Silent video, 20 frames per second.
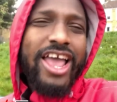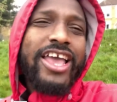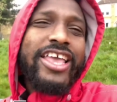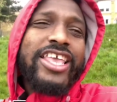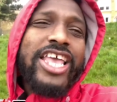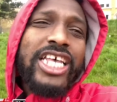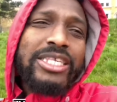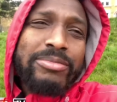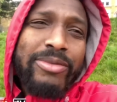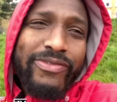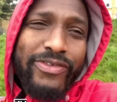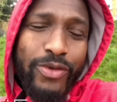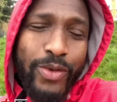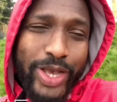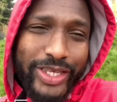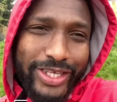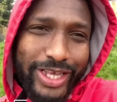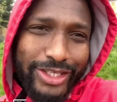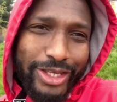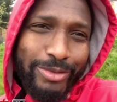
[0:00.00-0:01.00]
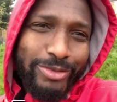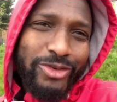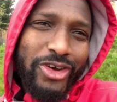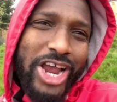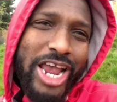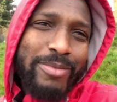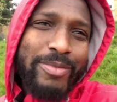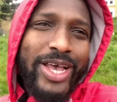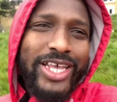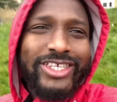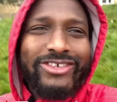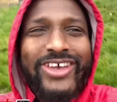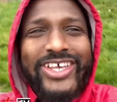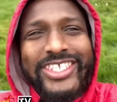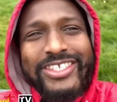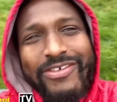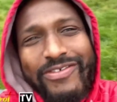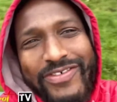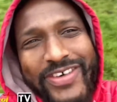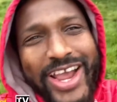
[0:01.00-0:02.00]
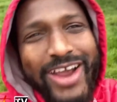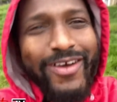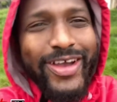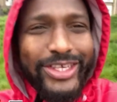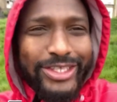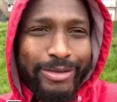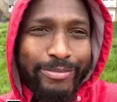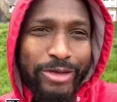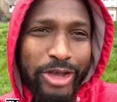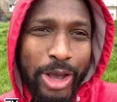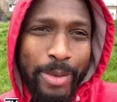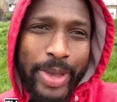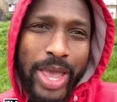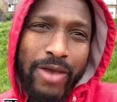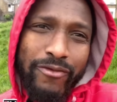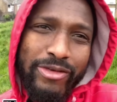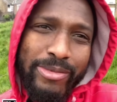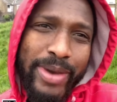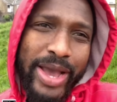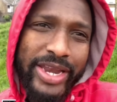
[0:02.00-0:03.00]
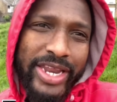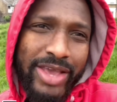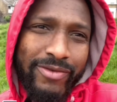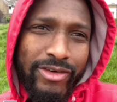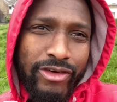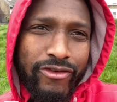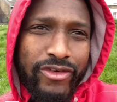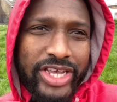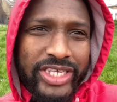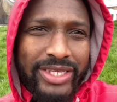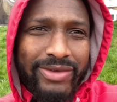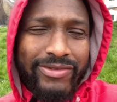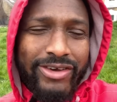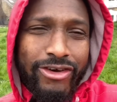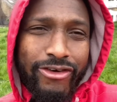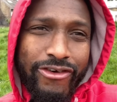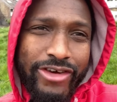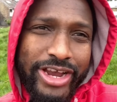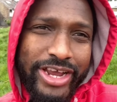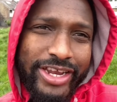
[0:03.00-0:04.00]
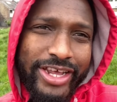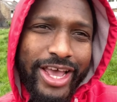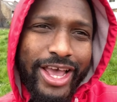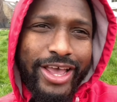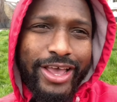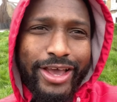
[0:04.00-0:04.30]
Yes, my viewers and subscribers, Rastafari. So big up everybody, every race, every creed.